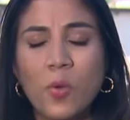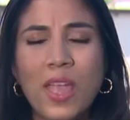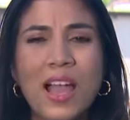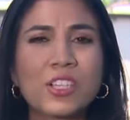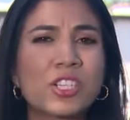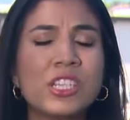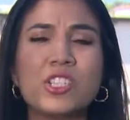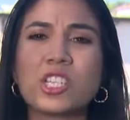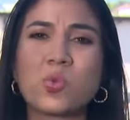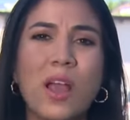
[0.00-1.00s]
We actually
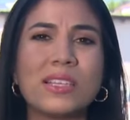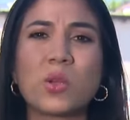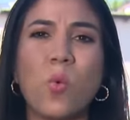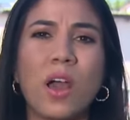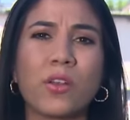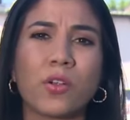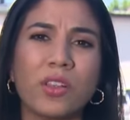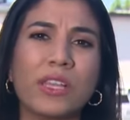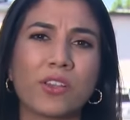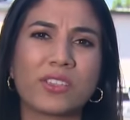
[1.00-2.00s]
just went to one
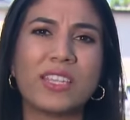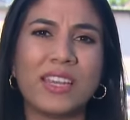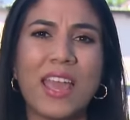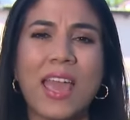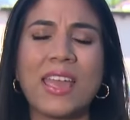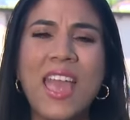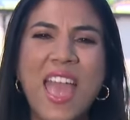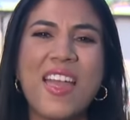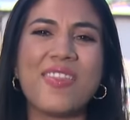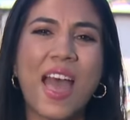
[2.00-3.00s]
earlier today,
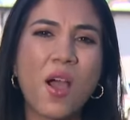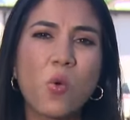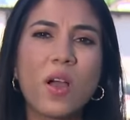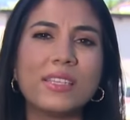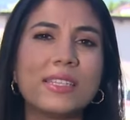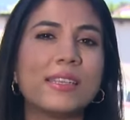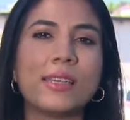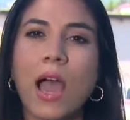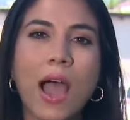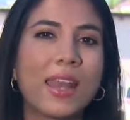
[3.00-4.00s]
and that one did
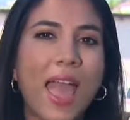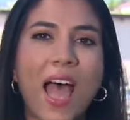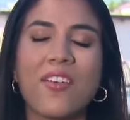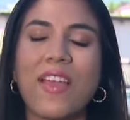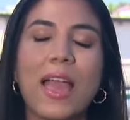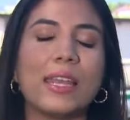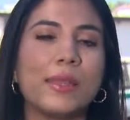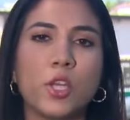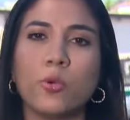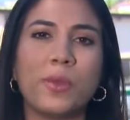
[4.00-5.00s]
not have
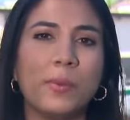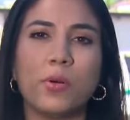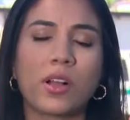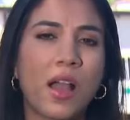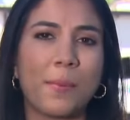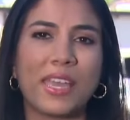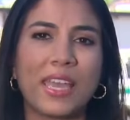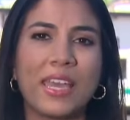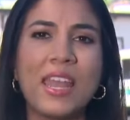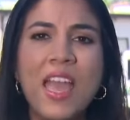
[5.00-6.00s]
any new people coming
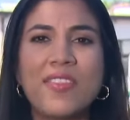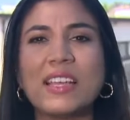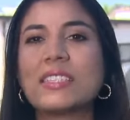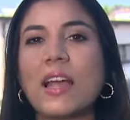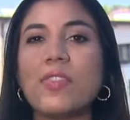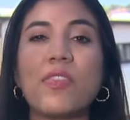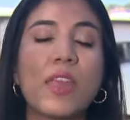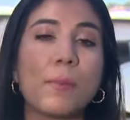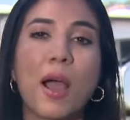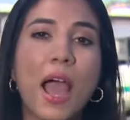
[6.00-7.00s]
in. They said that
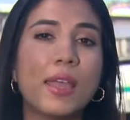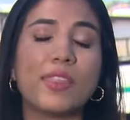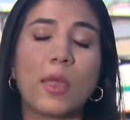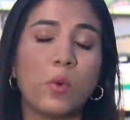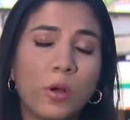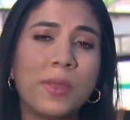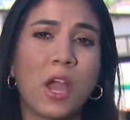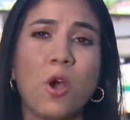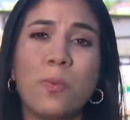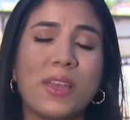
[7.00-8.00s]
they might, they will be
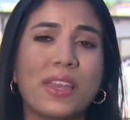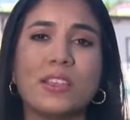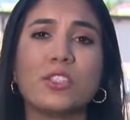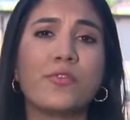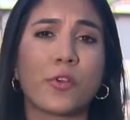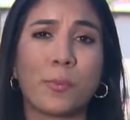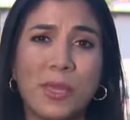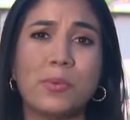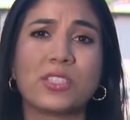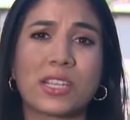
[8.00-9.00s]
open for
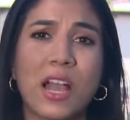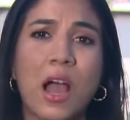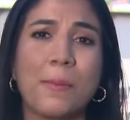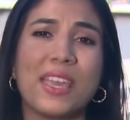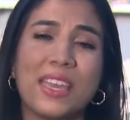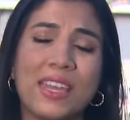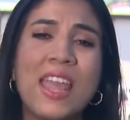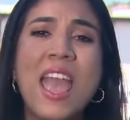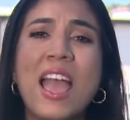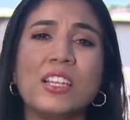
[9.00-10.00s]
people to come in
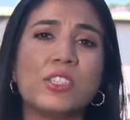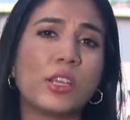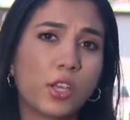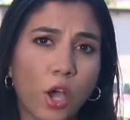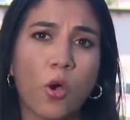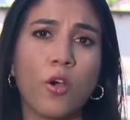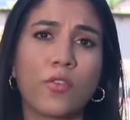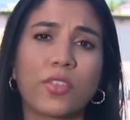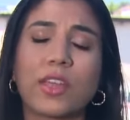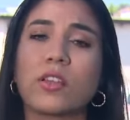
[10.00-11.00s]
and go
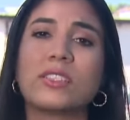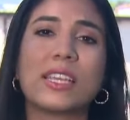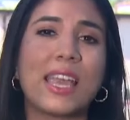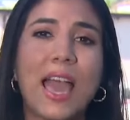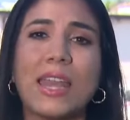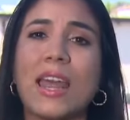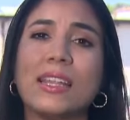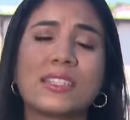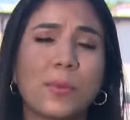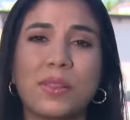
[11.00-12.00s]
over there to get
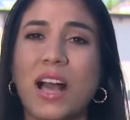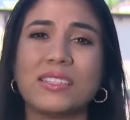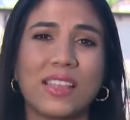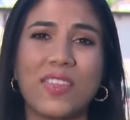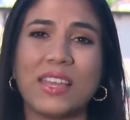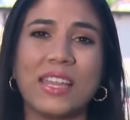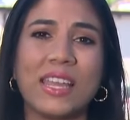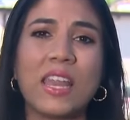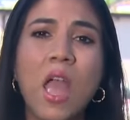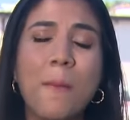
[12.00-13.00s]
any supplies that they
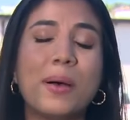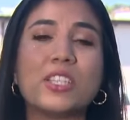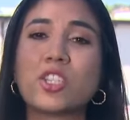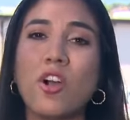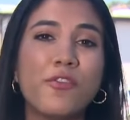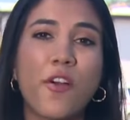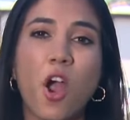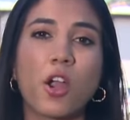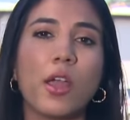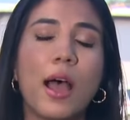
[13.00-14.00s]
need, but so
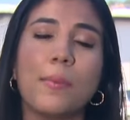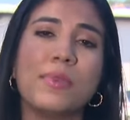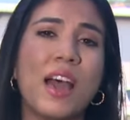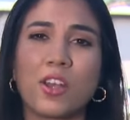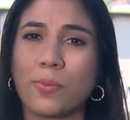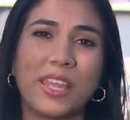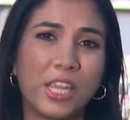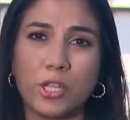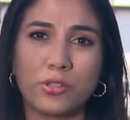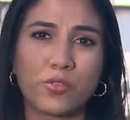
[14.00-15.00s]
far, um, none are
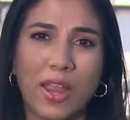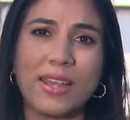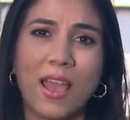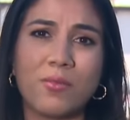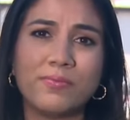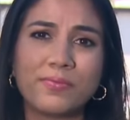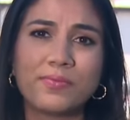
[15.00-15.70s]
being used right now.